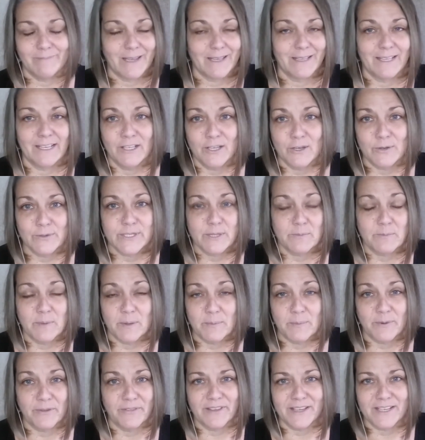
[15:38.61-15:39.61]
And I know some
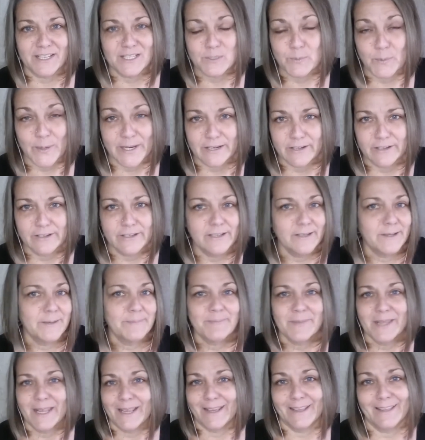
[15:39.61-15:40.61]
people think it's weird,
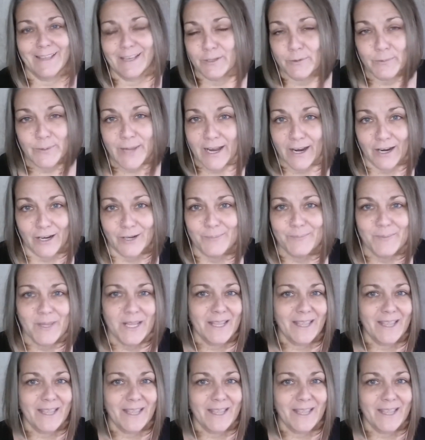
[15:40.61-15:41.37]
and I don't care.